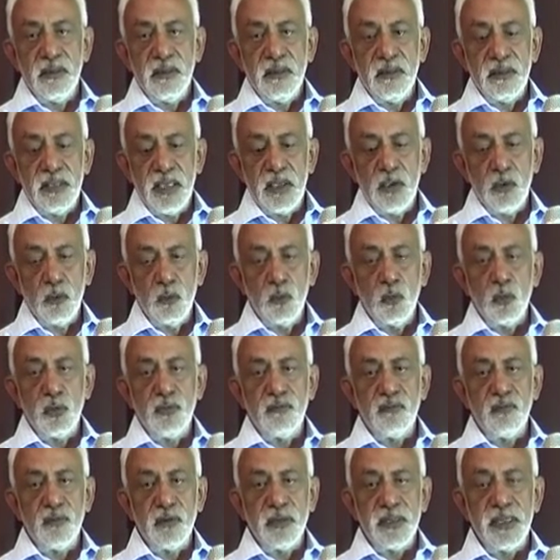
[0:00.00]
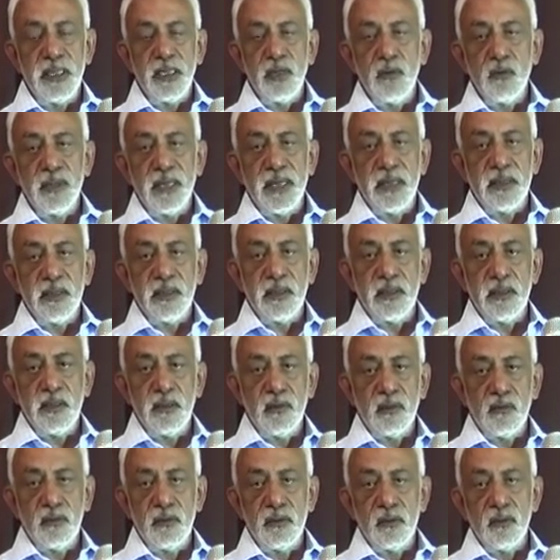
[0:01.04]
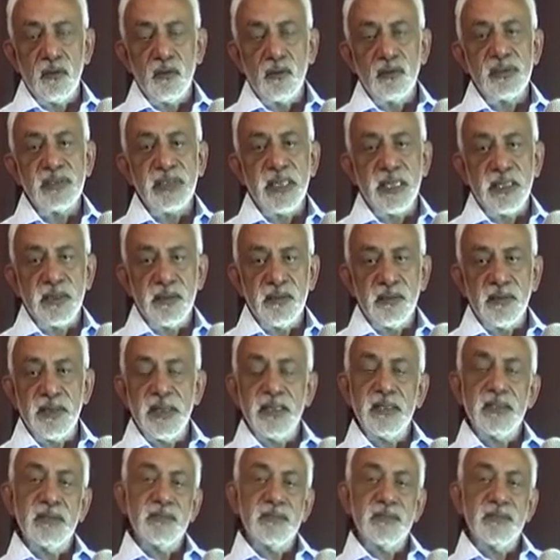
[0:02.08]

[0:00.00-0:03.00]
than you would for a yellow category or an orange category item.